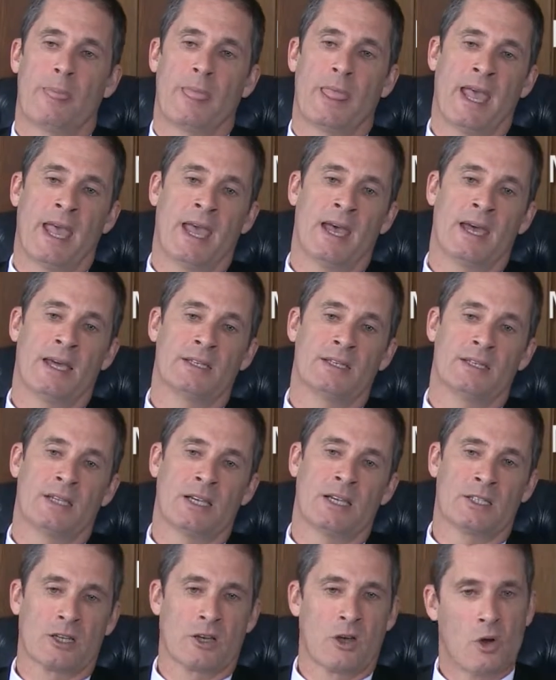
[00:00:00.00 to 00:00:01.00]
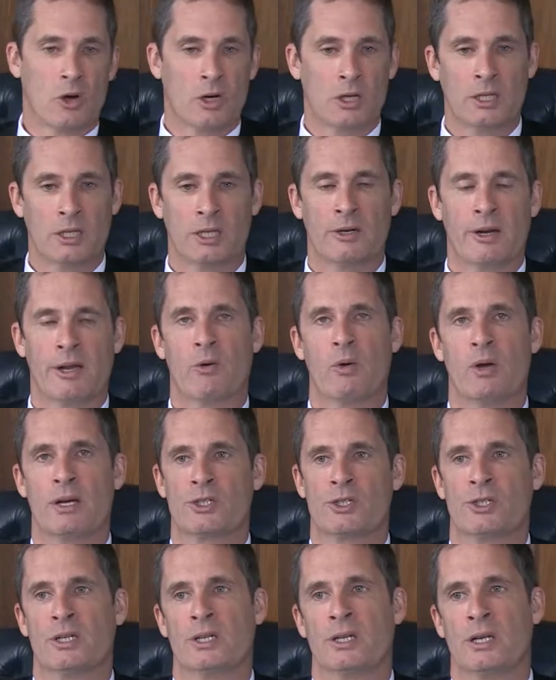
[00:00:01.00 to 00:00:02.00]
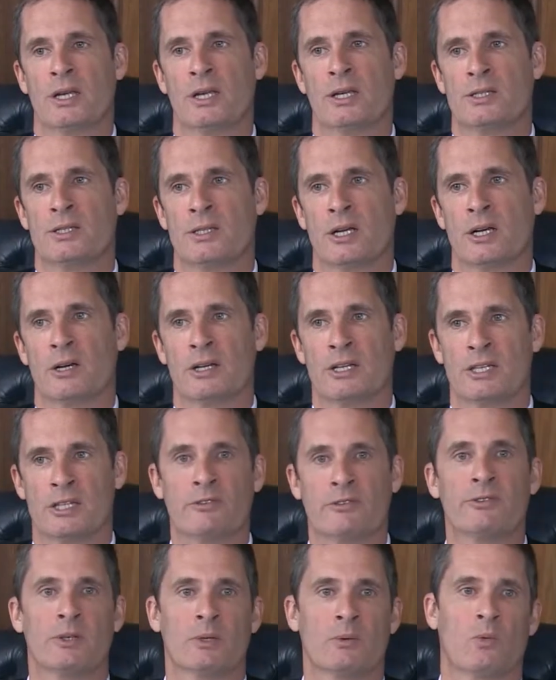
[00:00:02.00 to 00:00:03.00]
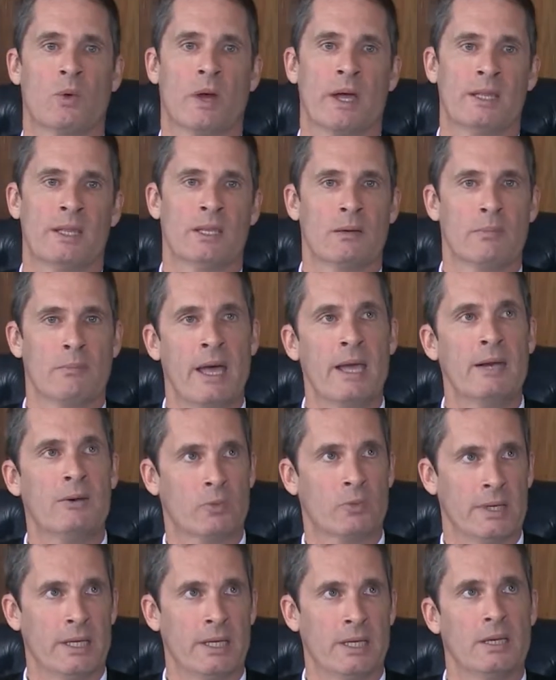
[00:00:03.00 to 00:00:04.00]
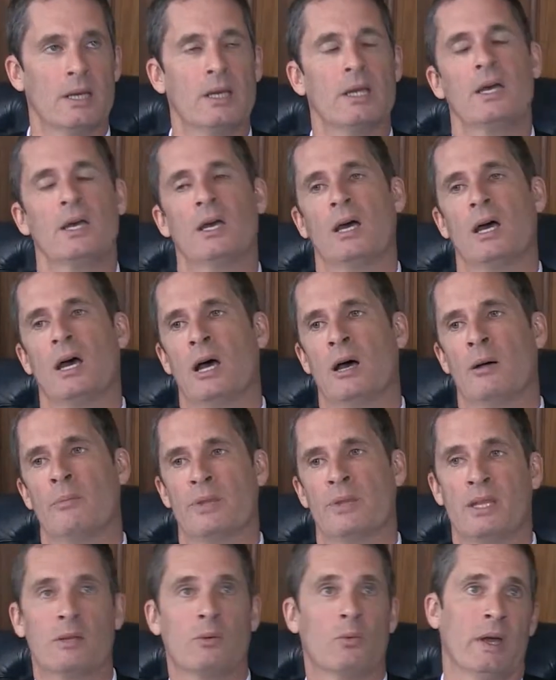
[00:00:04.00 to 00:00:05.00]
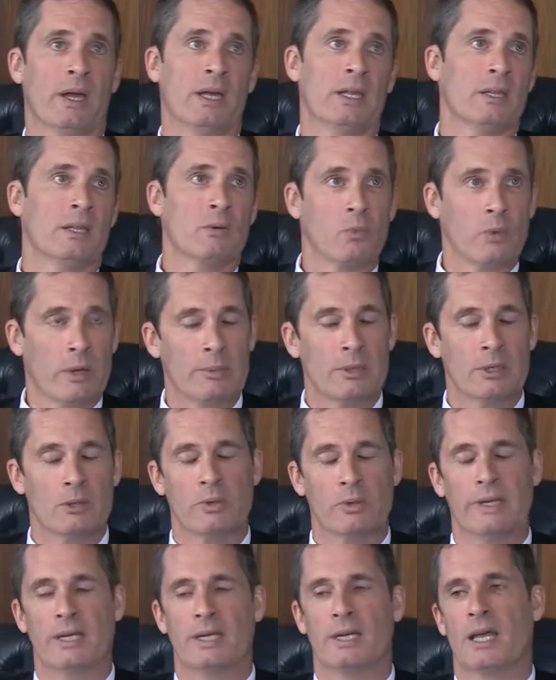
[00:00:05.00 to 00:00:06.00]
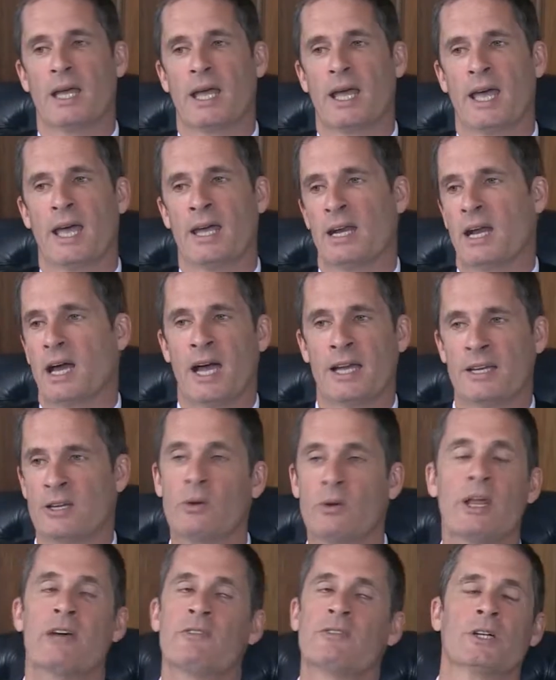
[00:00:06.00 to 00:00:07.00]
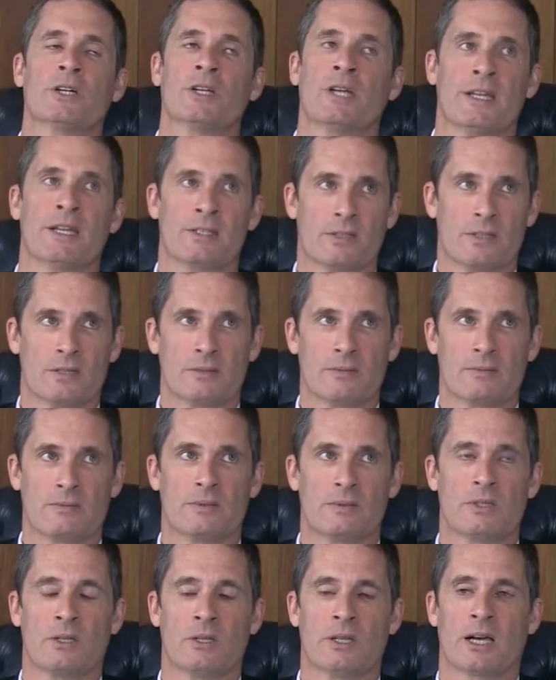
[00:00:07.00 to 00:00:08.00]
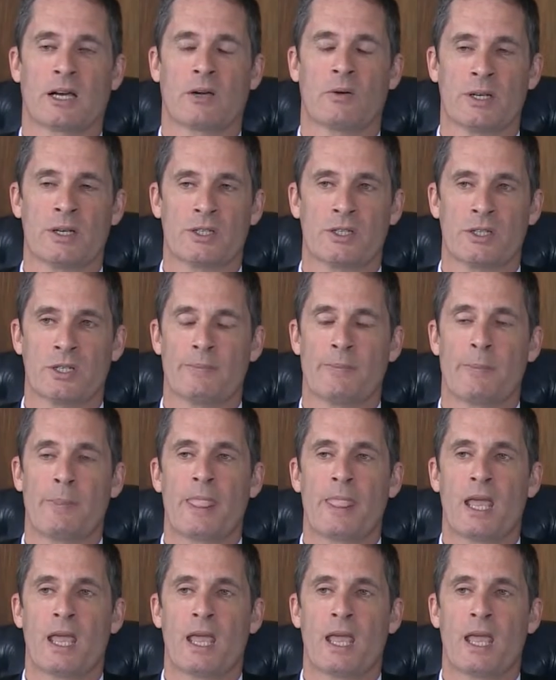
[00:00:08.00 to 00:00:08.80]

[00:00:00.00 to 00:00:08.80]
And as a corollary question, is there a different way that men read than the way that women read? And I don't have a good answer to that question.